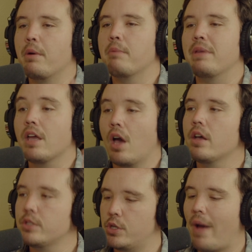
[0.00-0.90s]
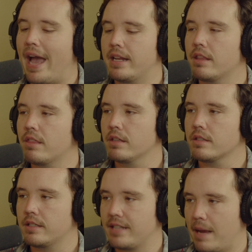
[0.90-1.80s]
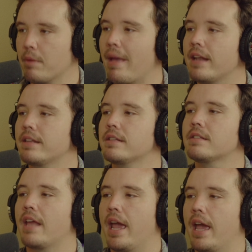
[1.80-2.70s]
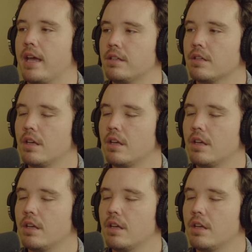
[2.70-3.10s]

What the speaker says: but because you add in things like cyber madness and